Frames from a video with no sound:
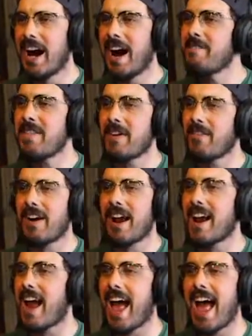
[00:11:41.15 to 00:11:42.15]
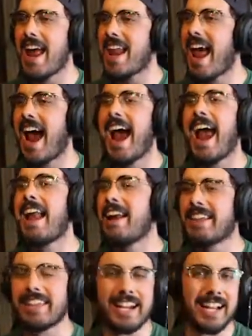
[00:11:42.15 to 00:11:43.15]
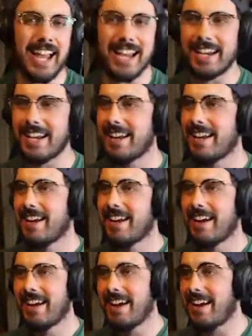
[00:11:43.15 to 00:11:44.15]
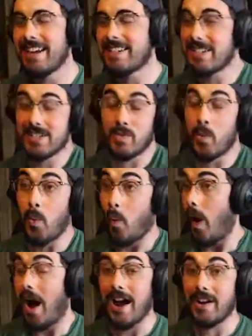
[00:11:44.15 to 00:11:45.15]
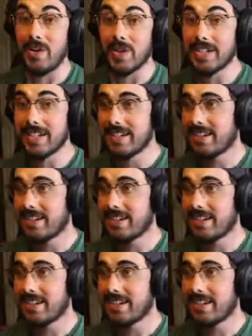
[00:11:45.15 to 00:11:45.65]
I've never had anything like it. It's just wild.